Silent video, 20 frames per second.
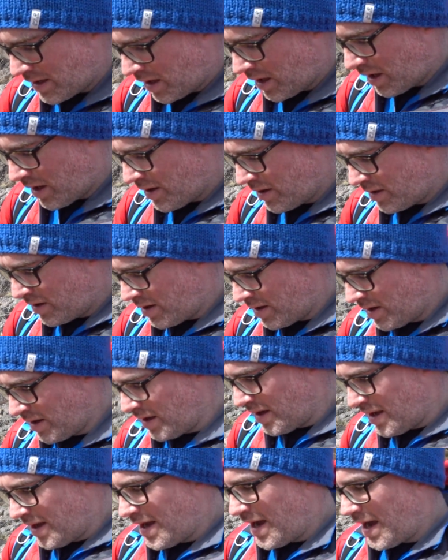a cloud,
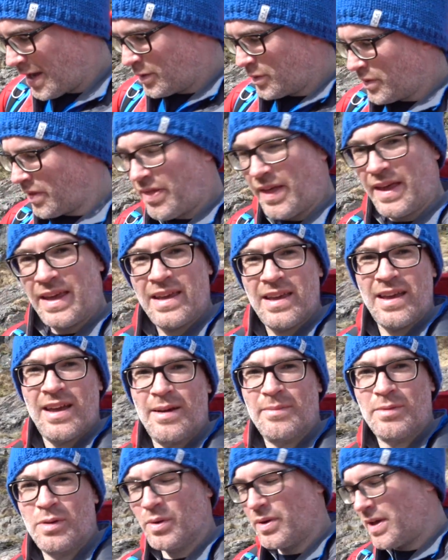I don't think
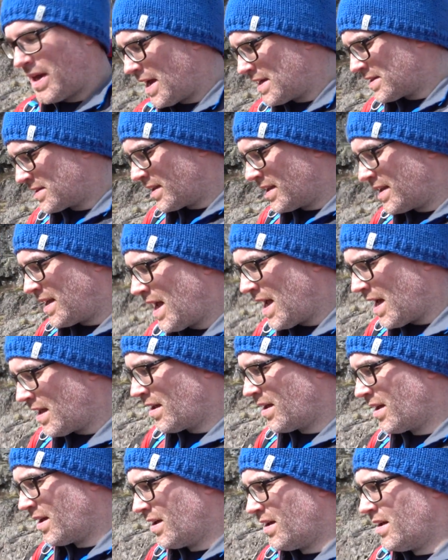I'm going to actually get
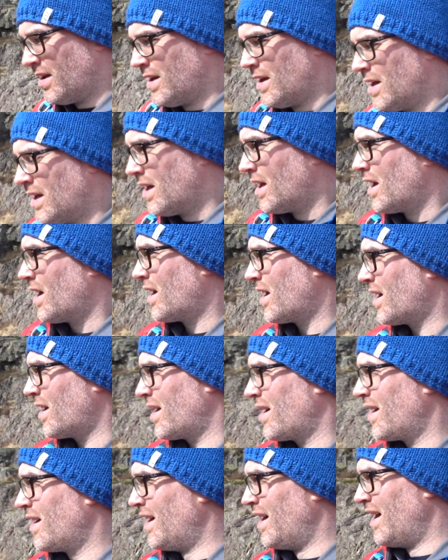
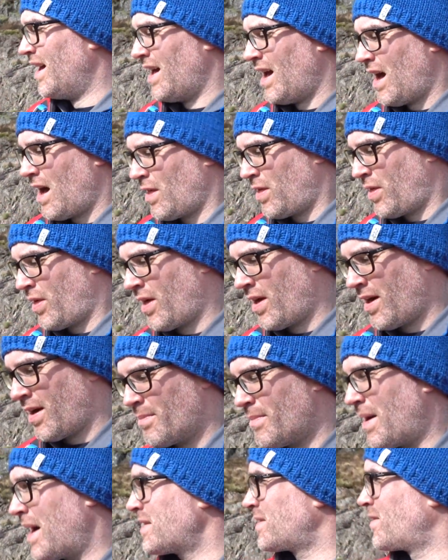a
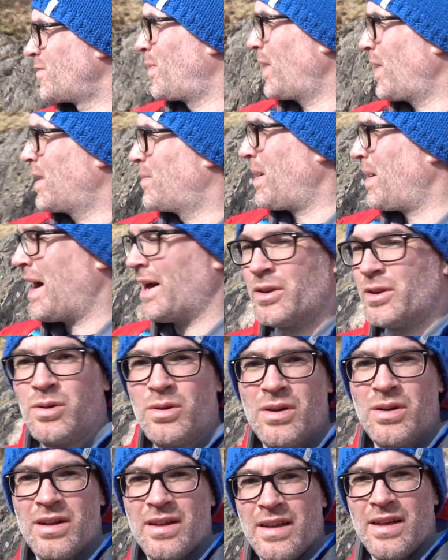massive big
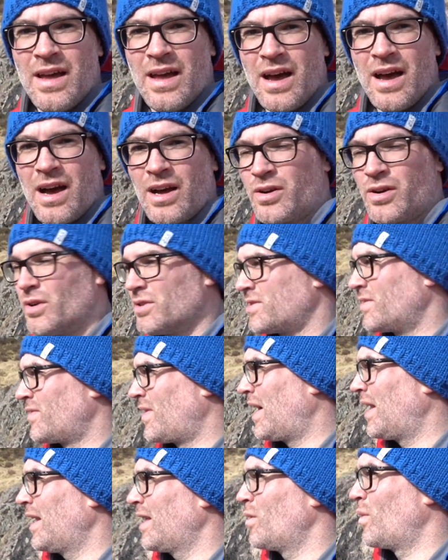pano across the
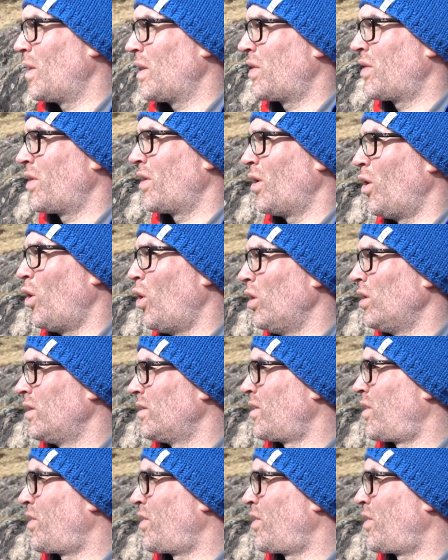valley with all of